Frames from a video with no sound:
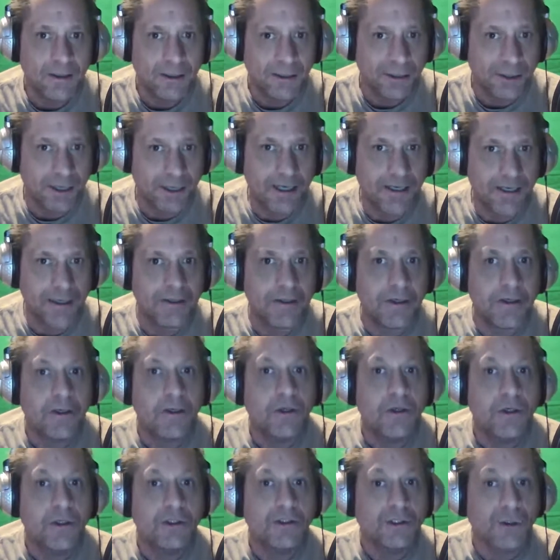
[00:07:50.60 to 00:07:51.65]
All right.
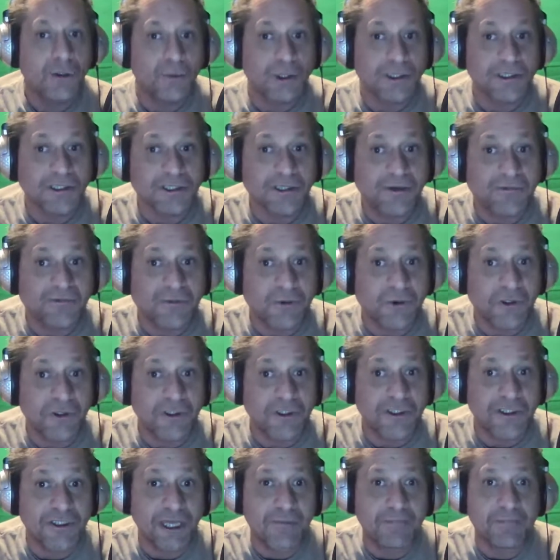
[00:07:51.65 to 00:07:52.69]
So what's the first
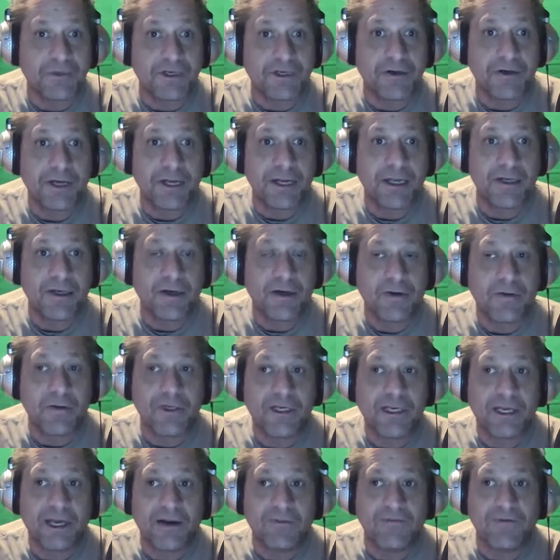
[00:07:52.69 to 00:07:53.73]
step in our
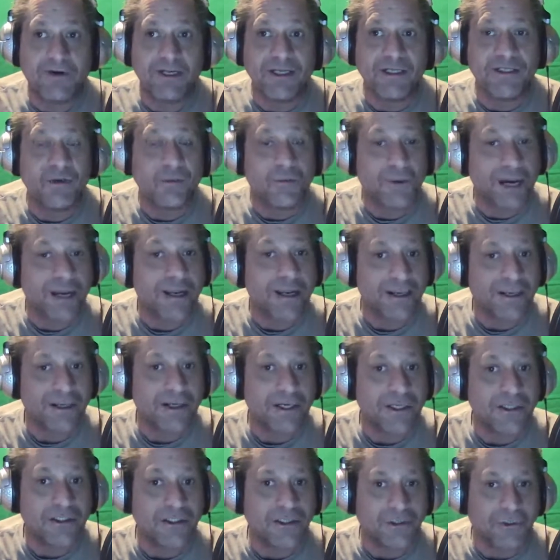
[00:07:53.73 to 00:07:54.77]
recovery? It's
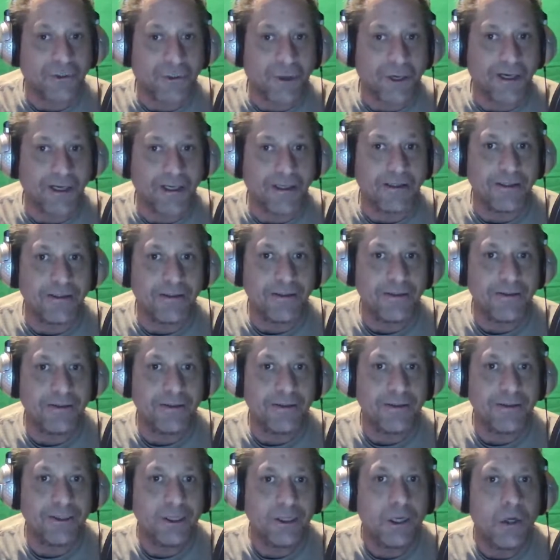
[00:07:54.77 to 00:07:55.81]
recognition, right?
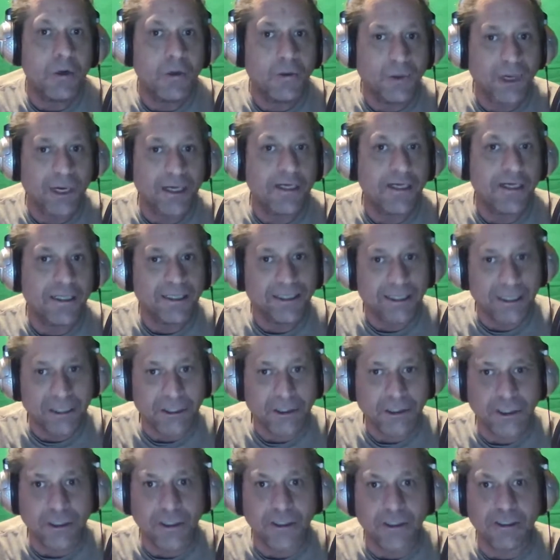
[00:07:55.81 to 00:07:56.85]

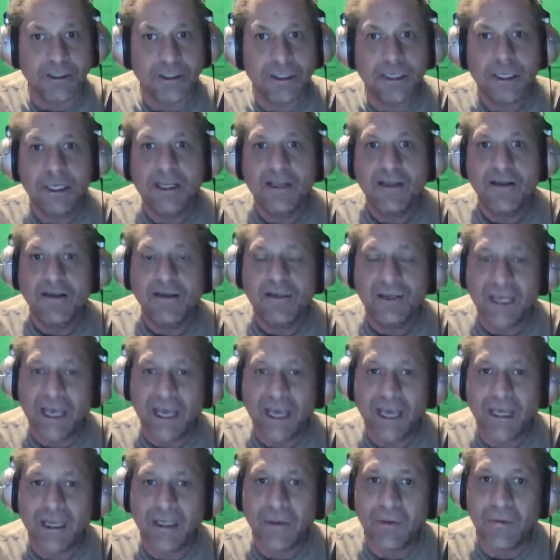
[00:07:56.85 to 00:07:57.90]
Recognition
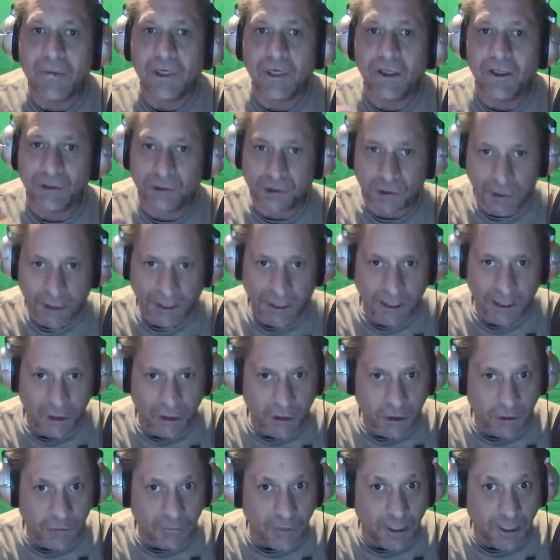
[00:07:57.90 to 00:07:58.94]
that we are drinking
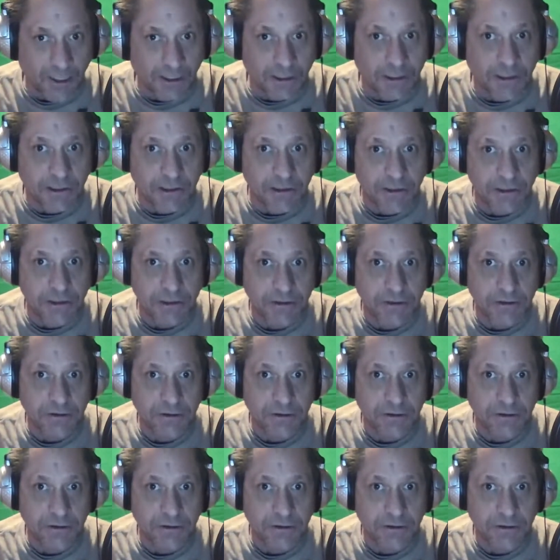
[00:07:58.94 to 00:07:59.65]
too much